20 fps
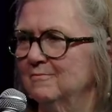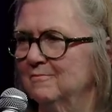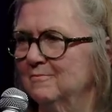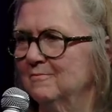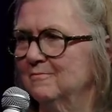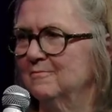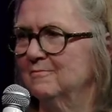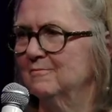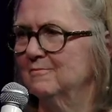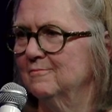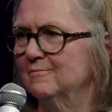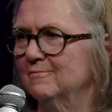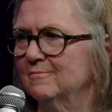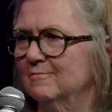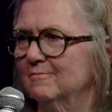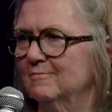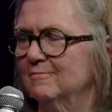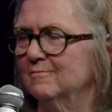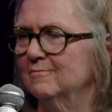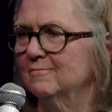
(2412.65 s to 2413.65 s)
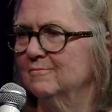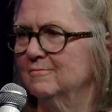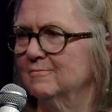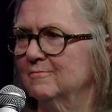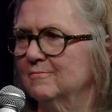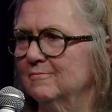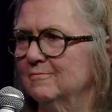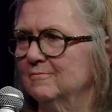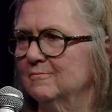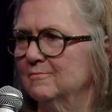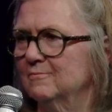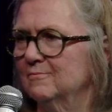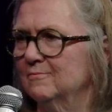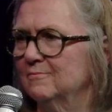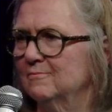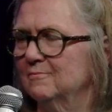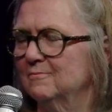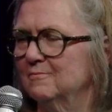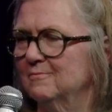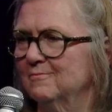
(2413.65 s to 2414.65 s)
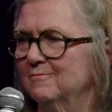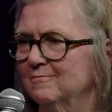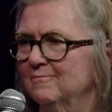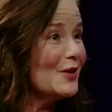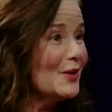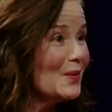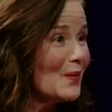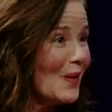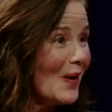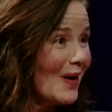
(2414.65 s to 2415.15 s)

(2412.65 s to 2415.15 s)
You were telling me about where you believe you